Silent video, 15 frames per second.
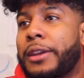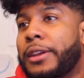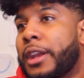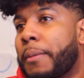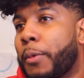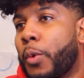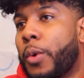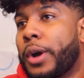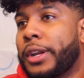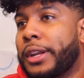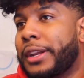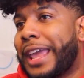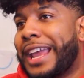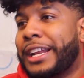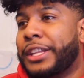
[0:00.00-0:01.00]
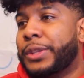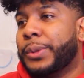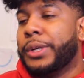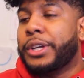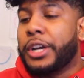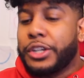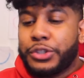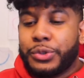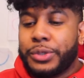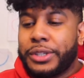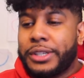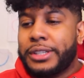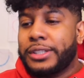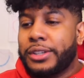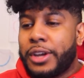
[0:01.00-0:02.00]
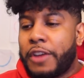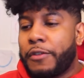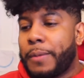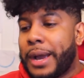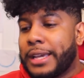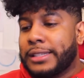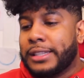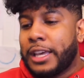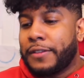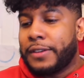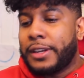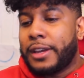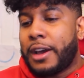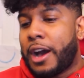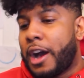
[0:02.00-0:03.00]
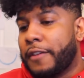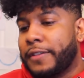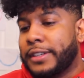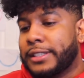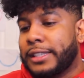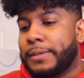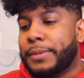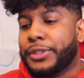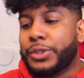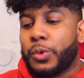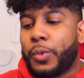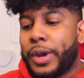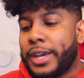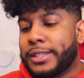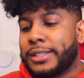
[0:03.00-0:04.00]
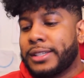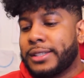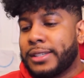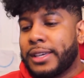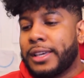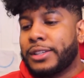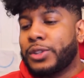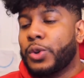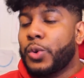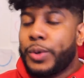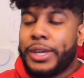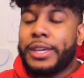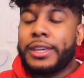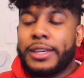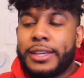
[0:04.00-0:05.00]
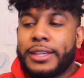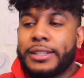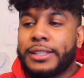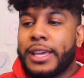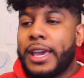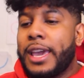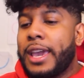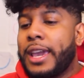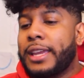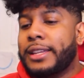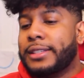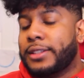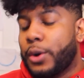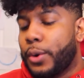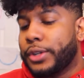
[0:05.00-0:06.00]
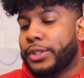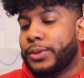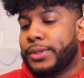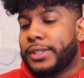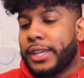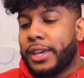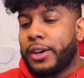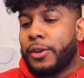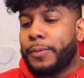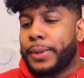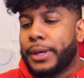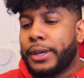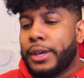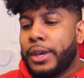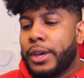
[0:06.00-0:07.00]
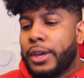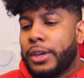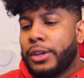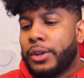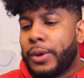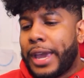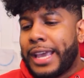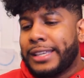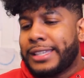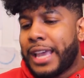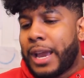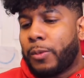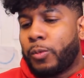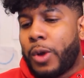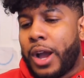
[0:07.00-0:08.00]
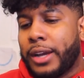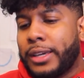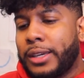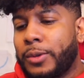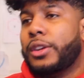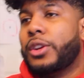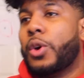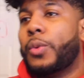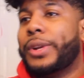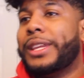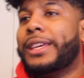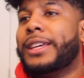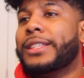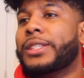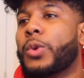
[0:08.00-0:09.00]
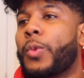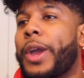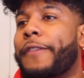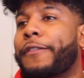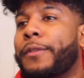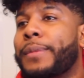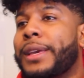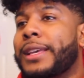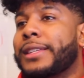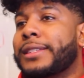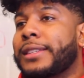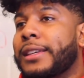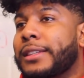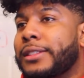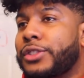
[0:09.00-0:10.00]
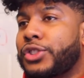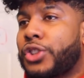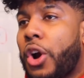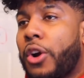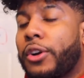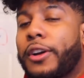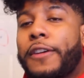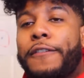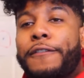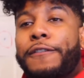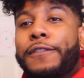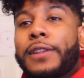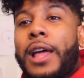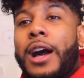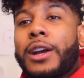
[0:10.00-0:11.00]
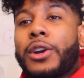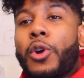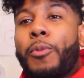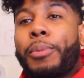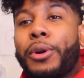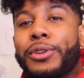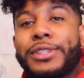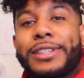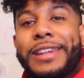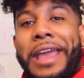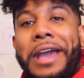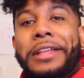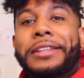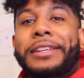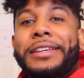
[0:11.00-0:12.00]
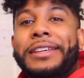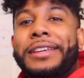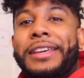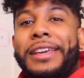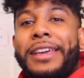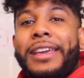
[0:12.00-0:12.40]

Number one in 83 countries, everybody's loving it. Obviously, Mr. West is who he is, and he's going to sell, but ASAP Rocky, when he gets away from his dark Flocko personality,